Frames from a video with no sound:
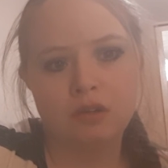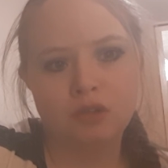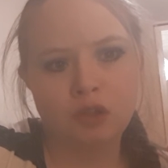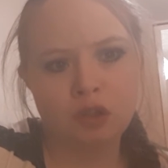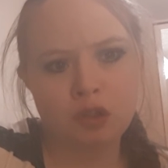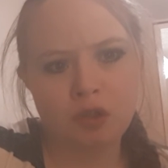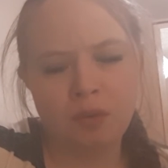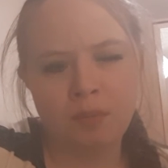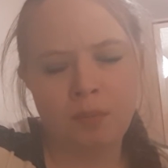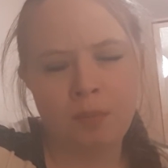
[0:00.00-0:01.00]

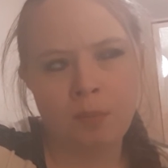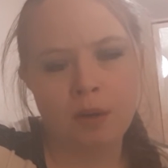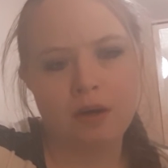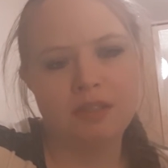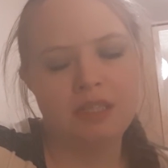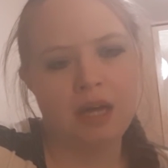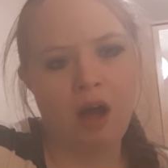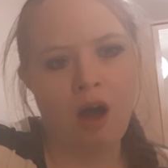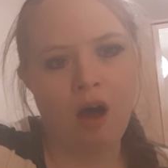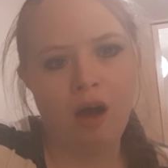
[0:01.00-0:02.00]
somebody at
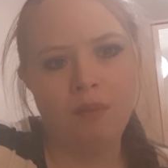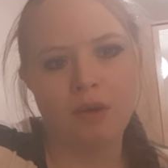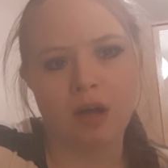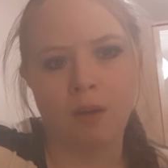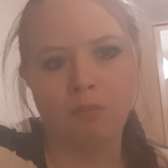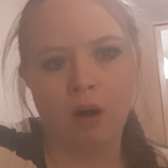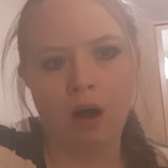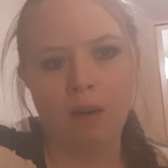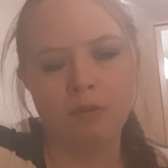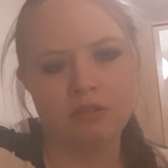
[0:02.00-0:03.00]
home, like a
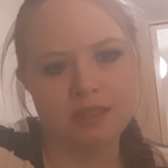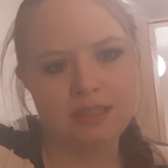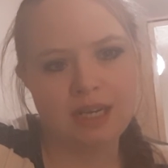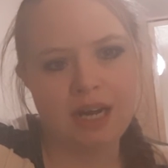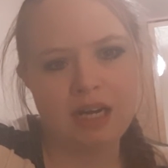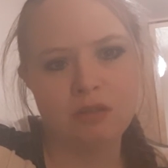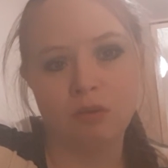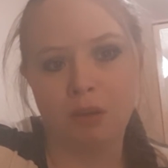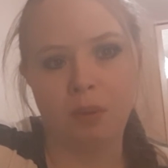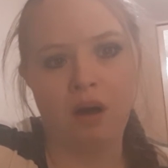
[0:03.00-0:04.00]
mom or a dad
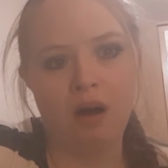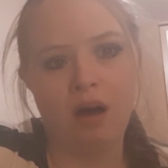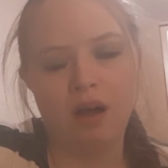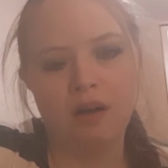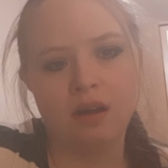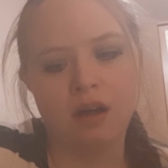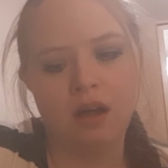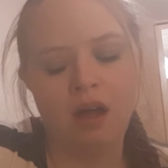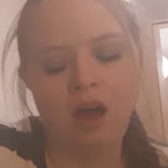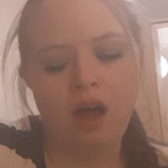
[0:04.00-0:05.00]
or your
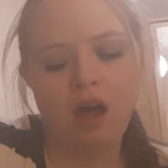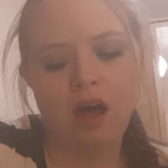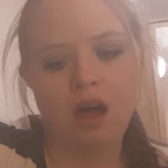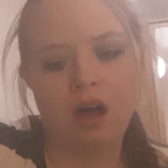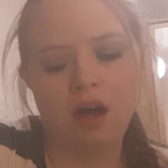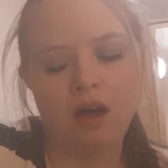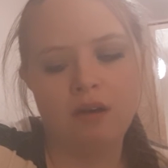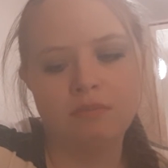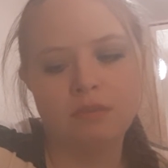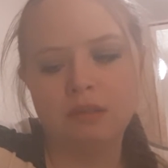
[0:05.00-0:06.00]
partner,
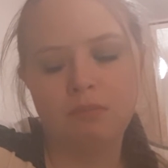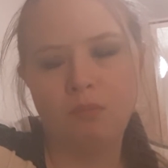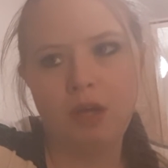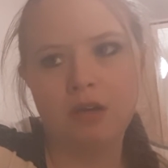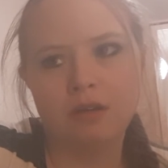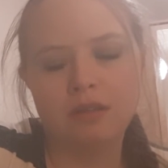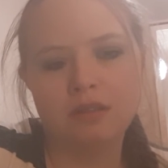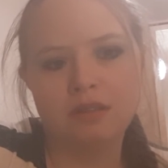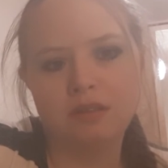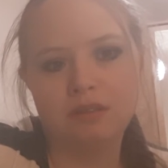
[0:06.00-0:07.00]
um,
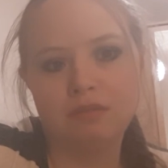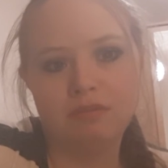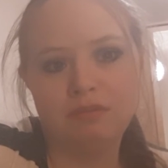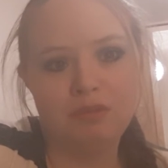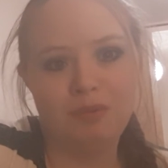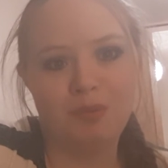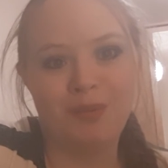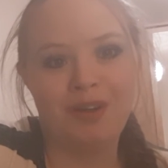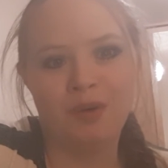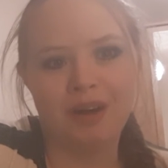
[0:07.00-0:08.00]
because
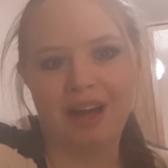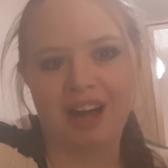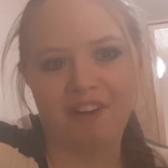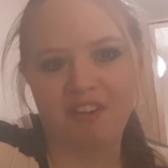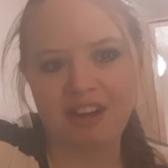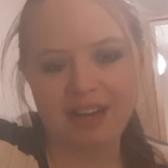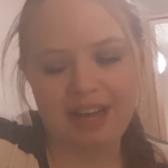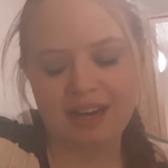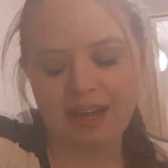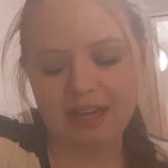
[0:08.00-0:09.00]
we all get angry
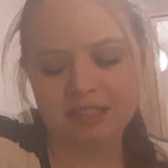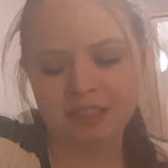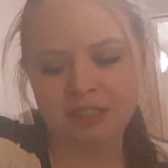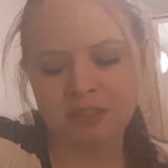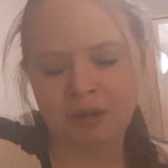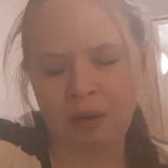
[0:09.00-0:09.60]
and it has